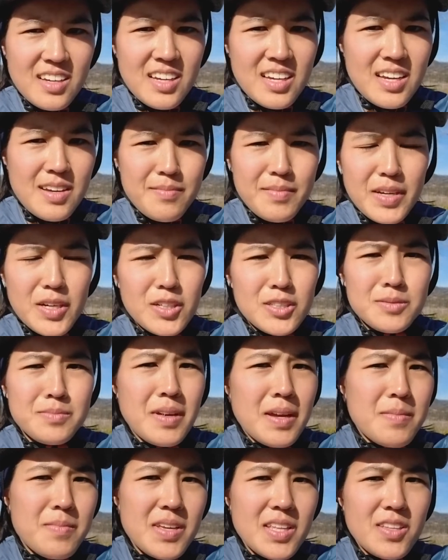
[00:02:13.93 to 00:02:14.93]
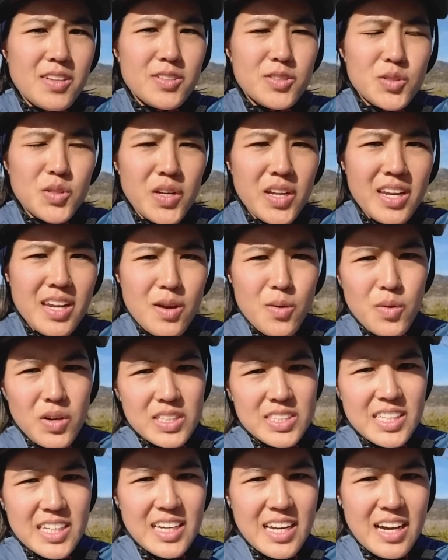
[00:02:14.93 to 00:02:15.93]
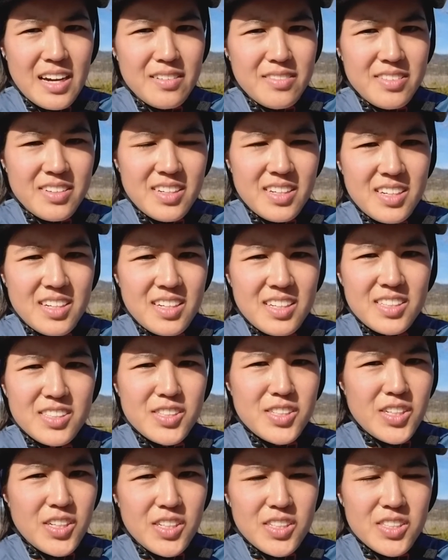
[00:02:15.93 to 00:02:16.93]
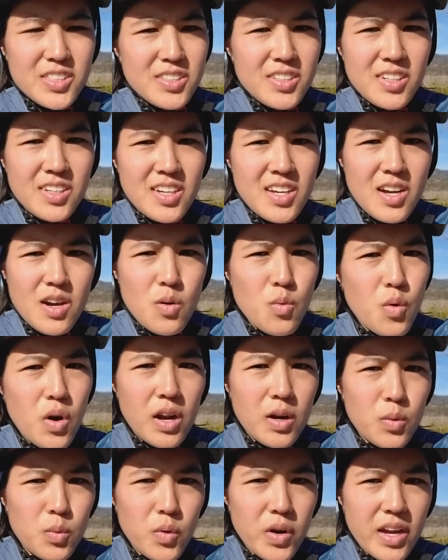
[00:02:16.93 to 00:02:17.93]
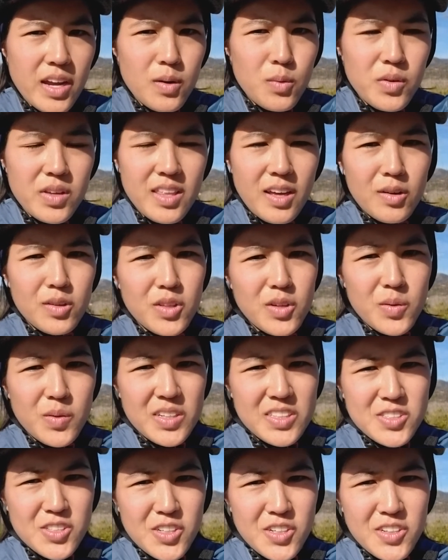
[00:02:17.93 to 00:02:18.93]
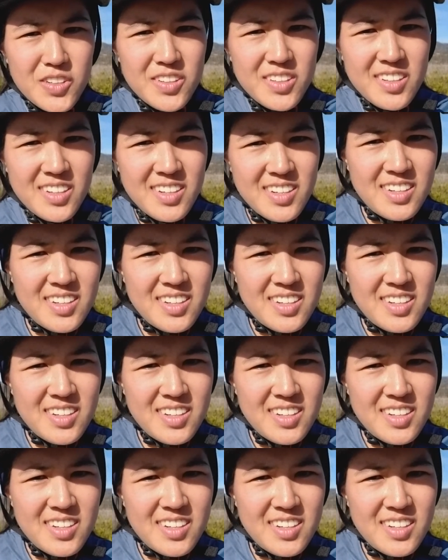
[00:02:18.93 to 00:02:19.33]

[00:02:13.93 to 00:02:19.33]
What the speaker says: Because maybe the training was enough, just one way without the return.